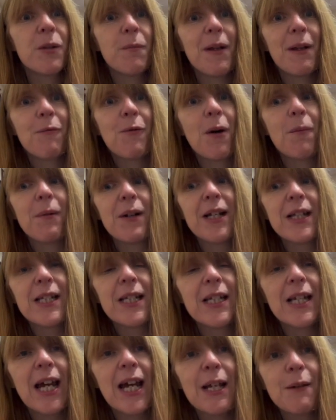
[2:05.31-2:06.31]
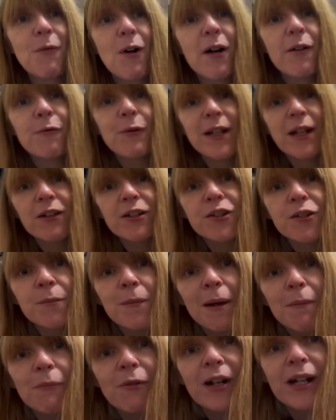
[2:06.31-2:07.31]
a bit wobbly today. What have we got to
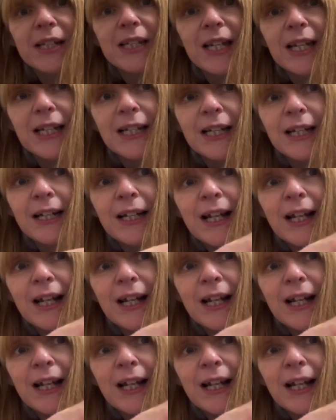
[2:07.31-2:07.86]
remember, Eddie?